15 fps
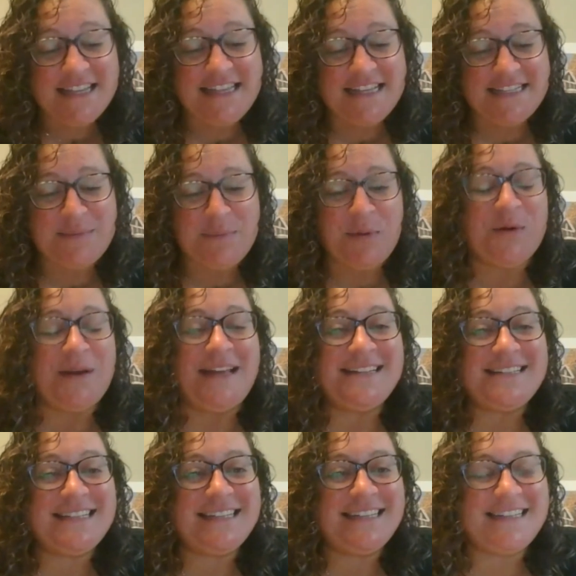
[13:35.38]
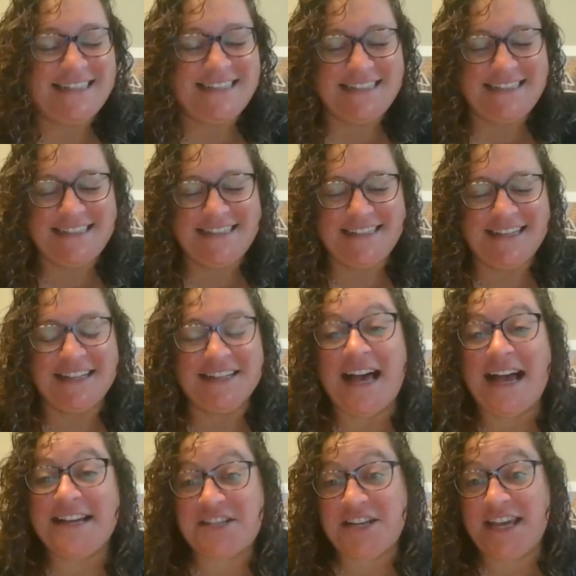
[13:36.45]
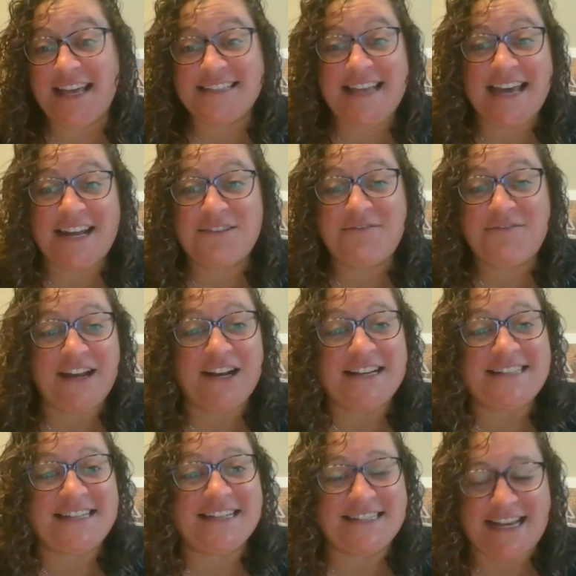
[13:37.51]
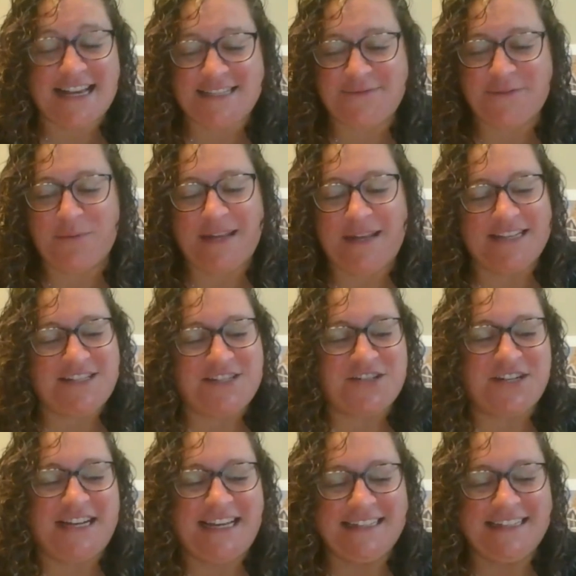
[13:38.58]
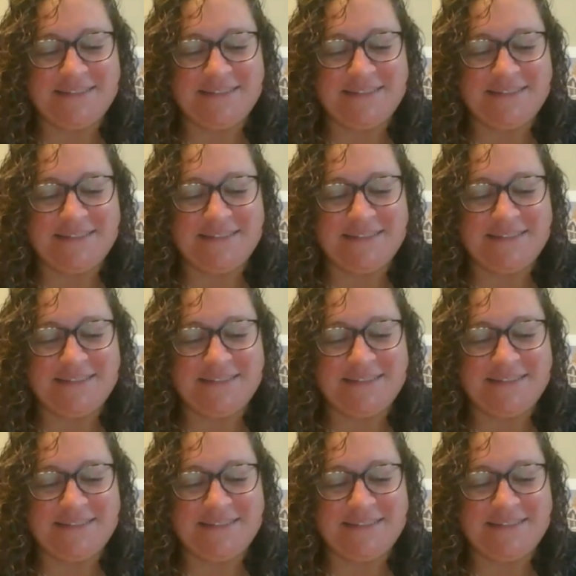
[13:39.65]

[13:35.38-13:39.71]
this point, Elijah has had a very successful ministry,